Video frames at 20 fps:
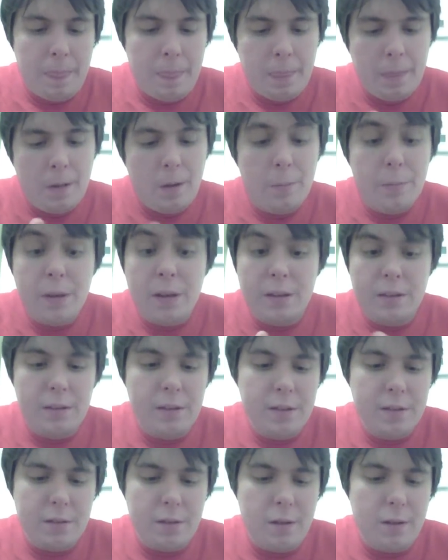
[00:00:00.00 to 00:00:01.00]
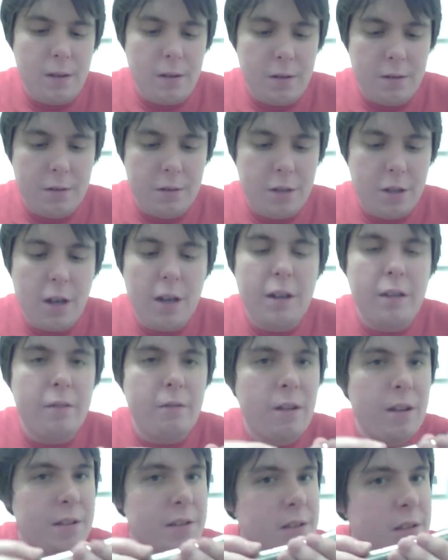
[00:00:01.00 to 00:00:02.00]
Albeit these are China
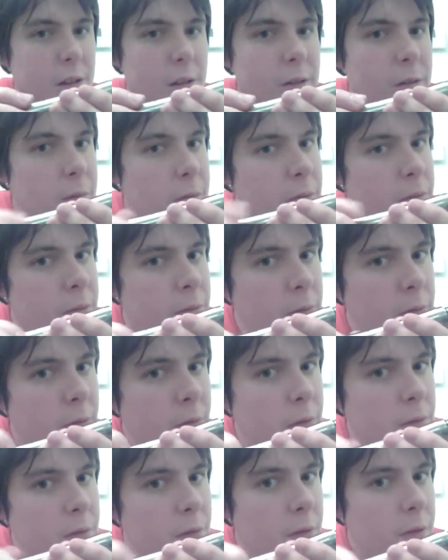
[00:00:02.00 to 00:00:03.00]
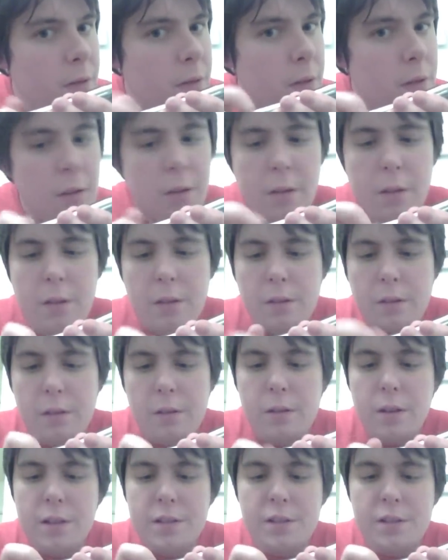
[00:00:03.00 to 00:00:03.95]
threads, so they're not